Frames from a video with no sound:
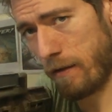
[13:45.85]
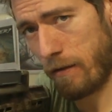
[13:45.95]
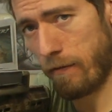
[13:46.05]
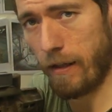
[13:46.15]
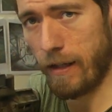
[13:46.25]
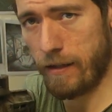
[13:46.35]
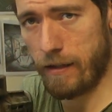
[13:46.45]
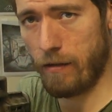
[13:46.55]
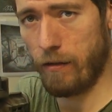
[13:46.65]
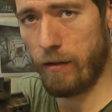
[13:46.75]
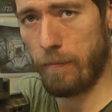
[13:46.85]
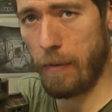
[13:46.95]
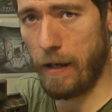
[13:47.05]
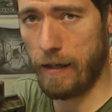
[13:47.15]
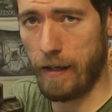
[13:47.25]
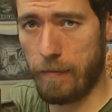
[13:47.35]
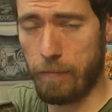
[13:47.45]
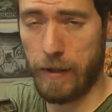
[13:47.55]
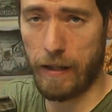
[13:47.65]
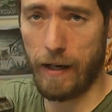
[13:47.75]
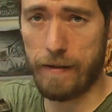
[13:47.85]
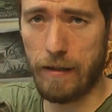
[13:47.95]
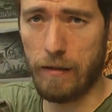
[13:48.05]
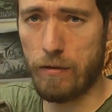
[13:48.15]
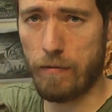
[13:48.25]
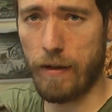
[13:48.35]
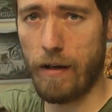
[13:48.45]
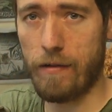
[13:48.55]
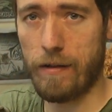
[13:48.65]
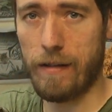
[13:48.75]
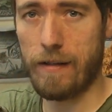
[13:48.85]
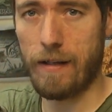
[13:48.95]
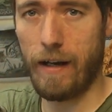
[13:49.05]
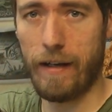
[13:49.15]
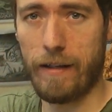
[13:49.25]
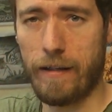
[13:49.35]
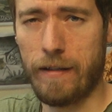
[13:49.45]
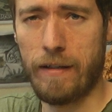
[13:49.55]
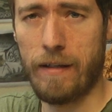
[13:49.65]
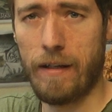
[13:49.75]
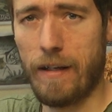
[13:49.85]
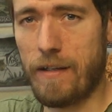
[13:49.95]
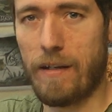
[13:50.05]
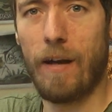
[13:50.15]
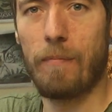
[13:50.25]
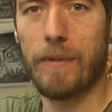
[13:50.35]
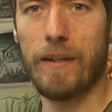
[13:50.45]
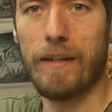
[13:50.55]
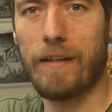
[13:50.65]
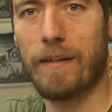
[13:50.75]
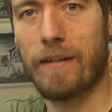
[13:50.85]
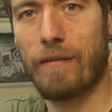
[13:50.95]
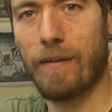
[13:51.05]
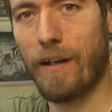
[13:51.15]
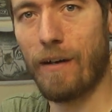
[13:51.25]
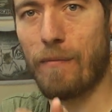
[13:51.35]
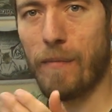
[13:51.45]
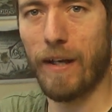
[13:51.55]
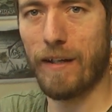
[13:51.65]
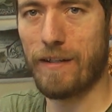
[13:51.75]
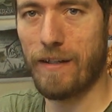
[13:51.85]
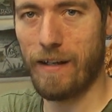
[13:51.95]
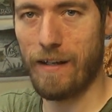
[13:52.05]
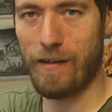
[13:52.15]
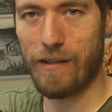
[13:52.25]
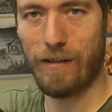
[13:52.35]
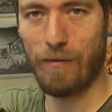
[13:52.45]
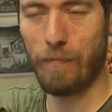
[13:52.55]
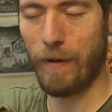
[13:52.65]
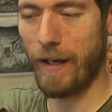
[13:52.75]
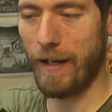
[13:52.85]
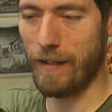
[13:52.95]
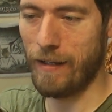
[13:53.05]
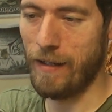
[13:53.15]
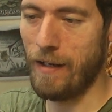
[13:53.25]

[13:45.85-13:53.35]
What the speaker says: the really still the P90 look without it's like it's empty without a magazine and you're still playing.